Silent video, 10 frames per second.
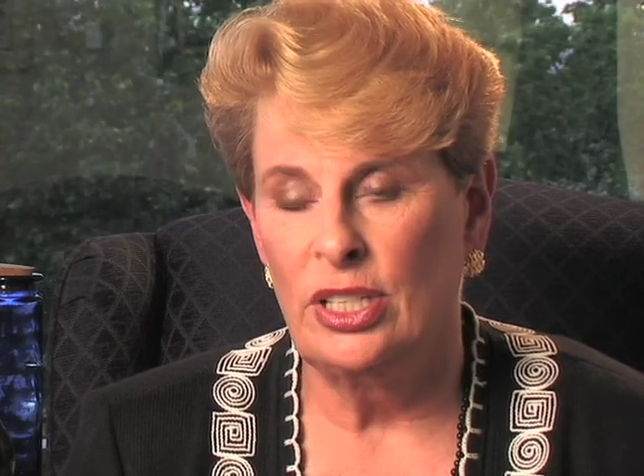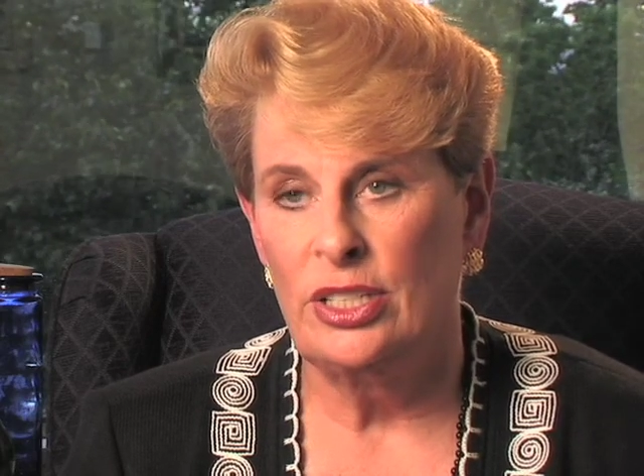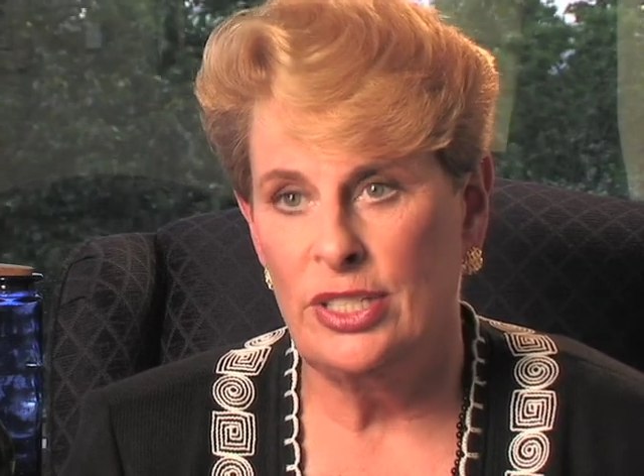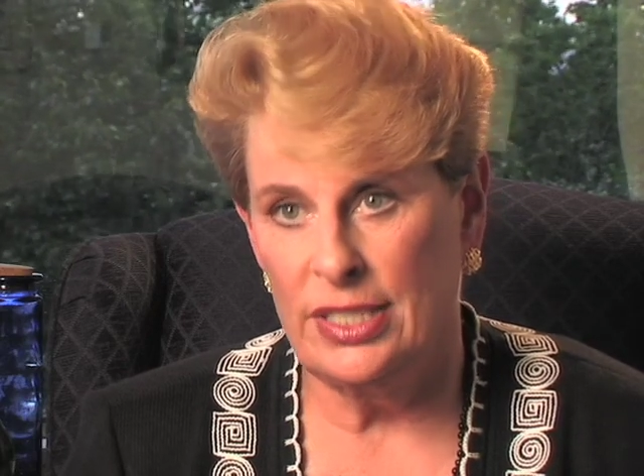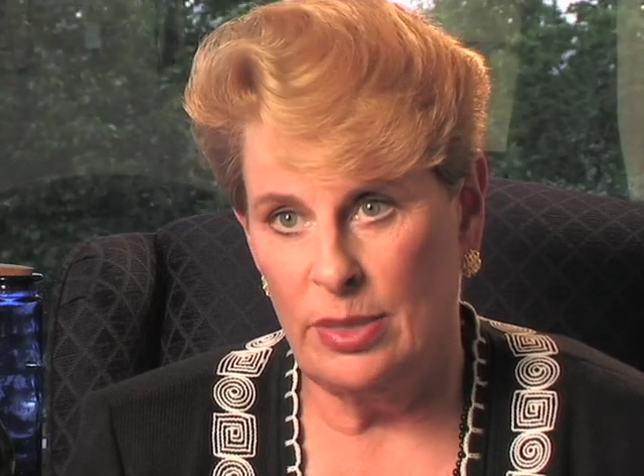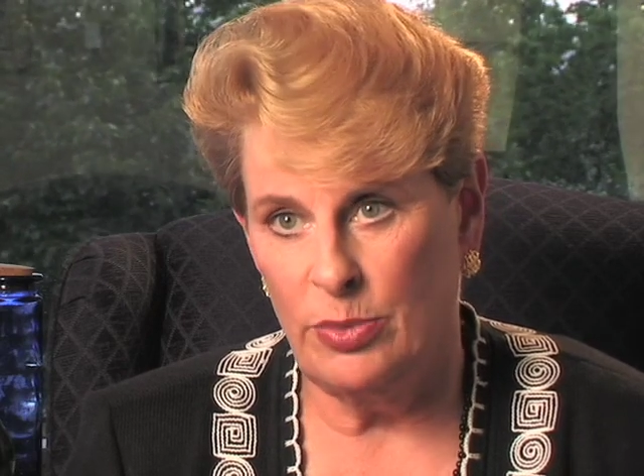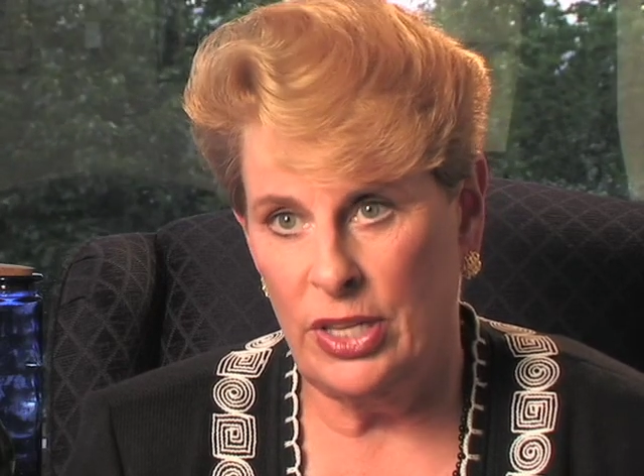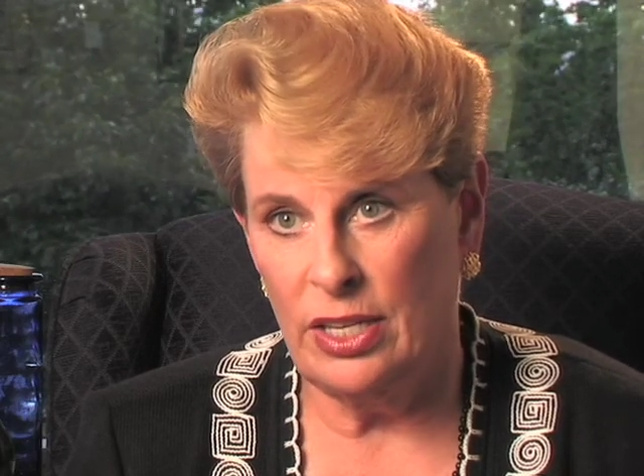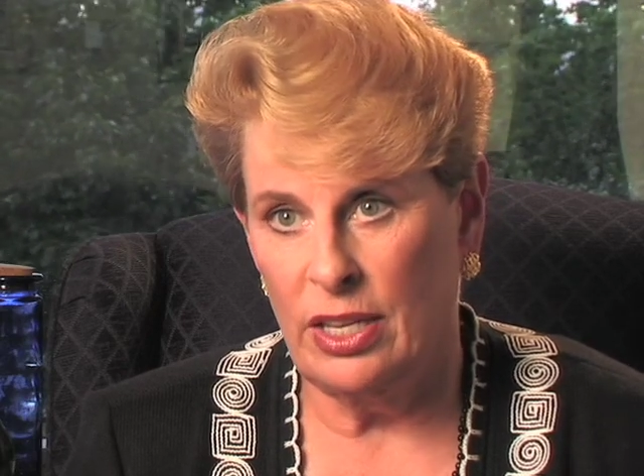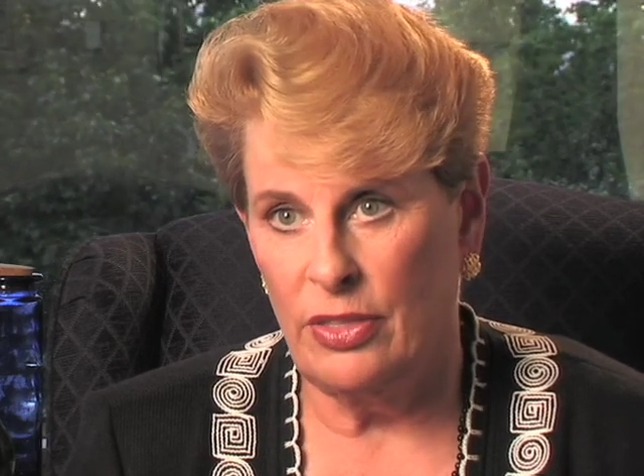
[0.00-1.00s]
to
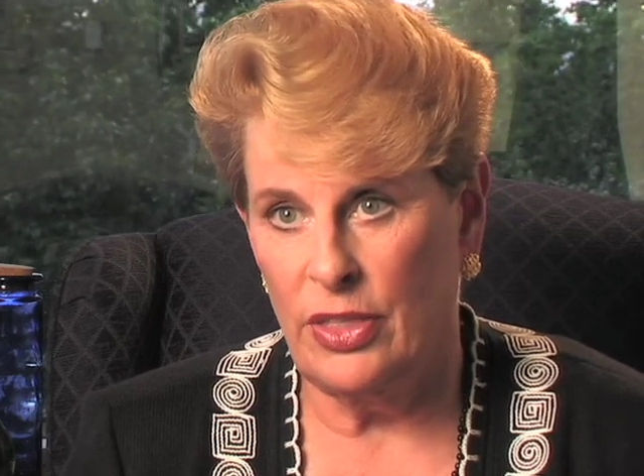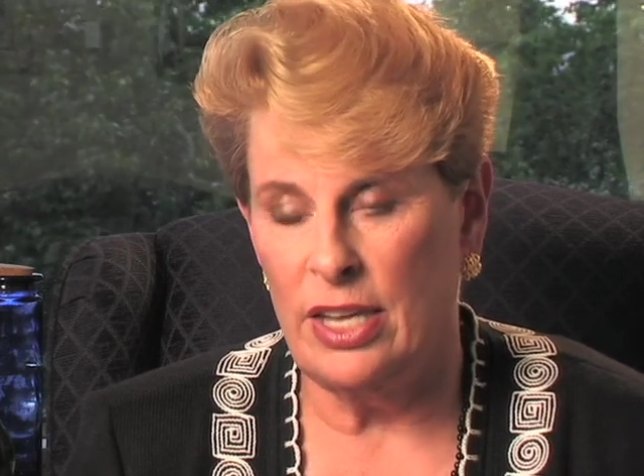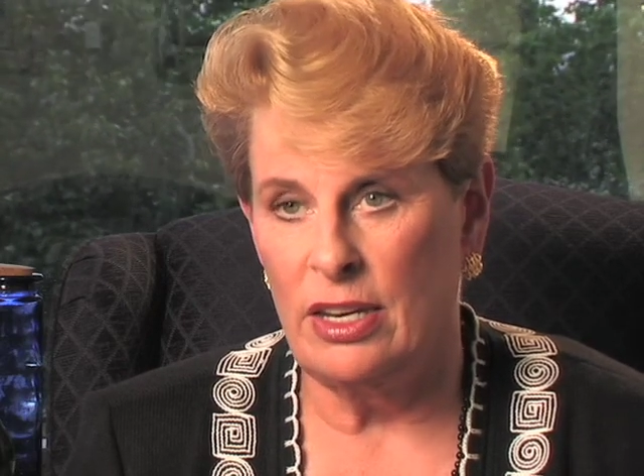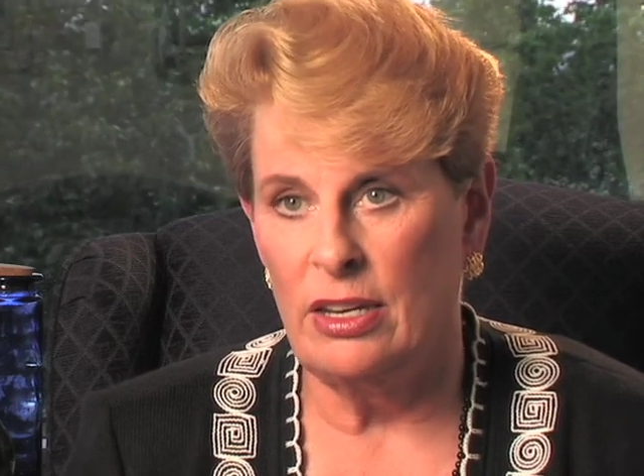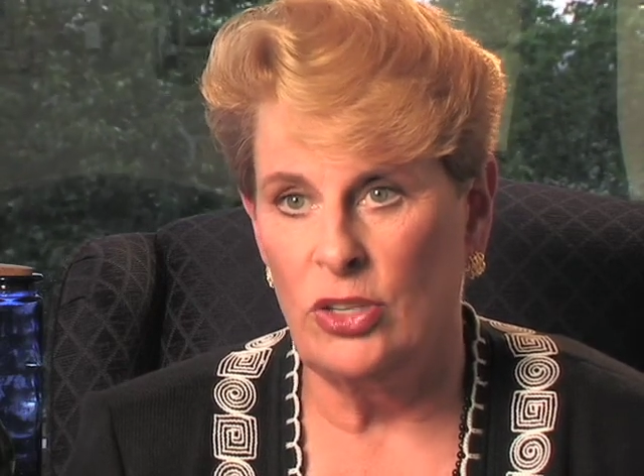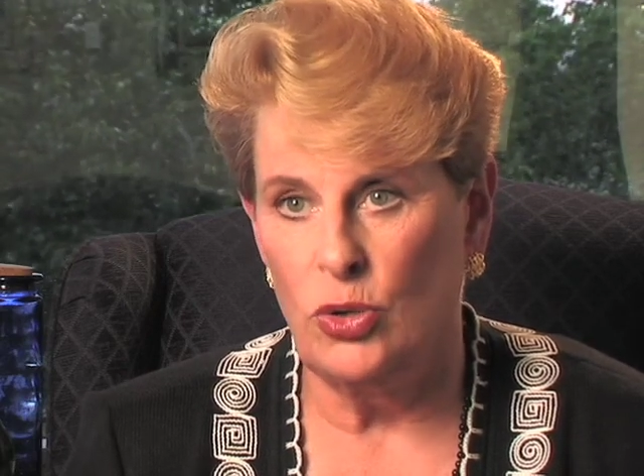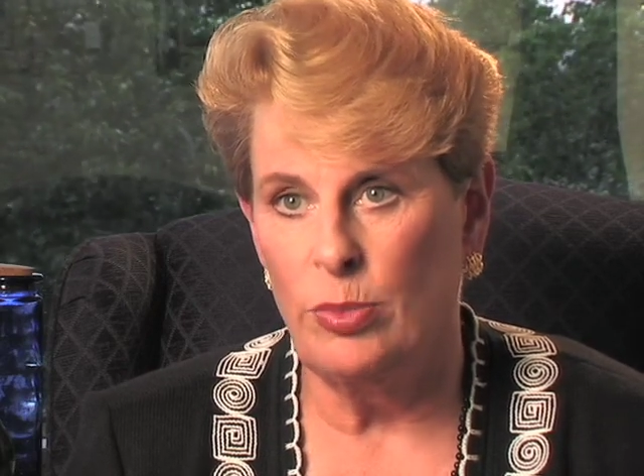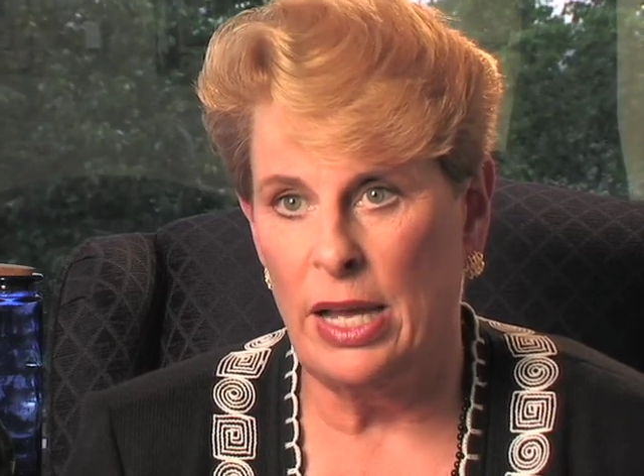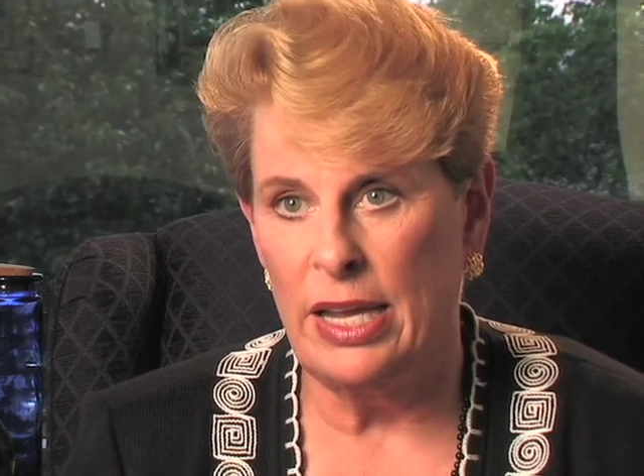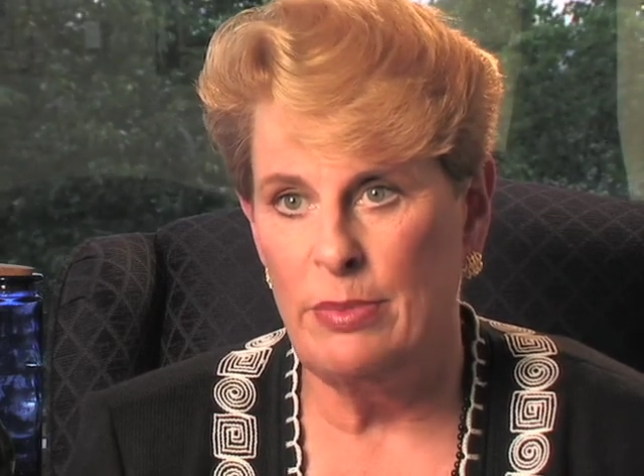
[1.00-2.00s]
something that your
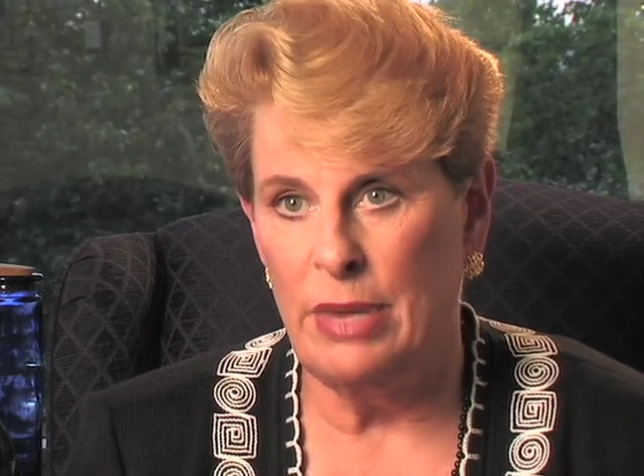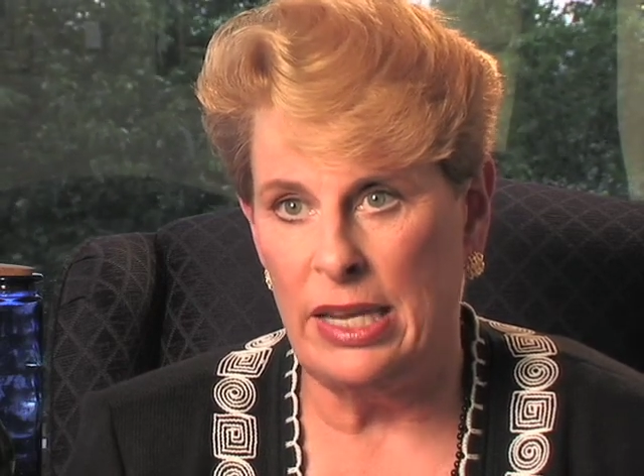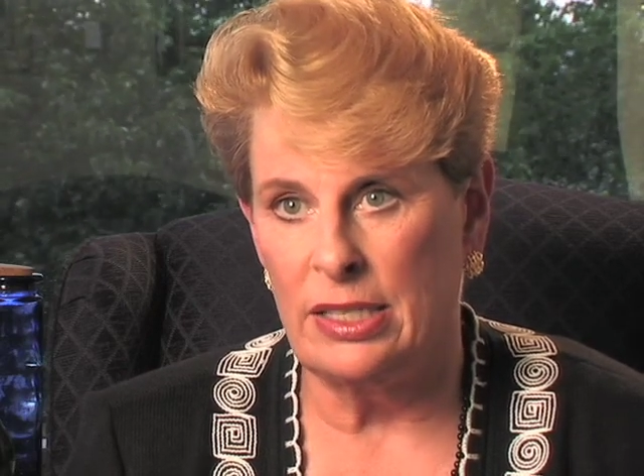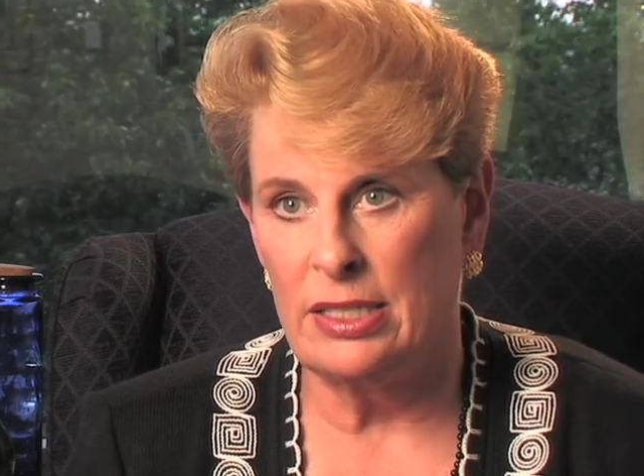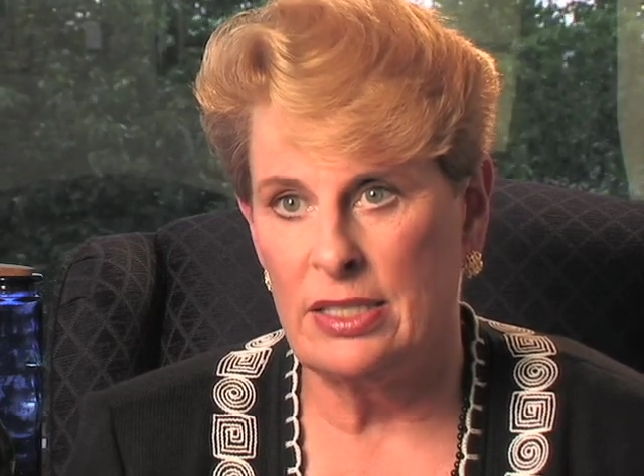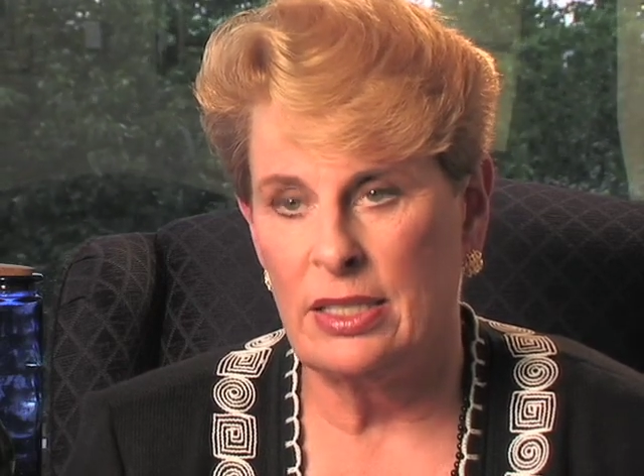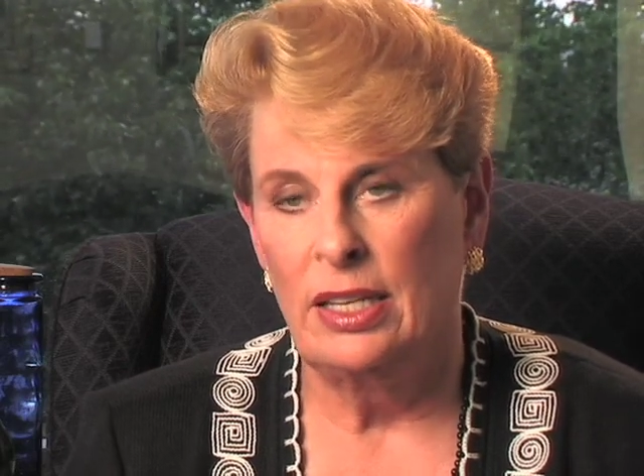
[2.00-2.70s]
body makes.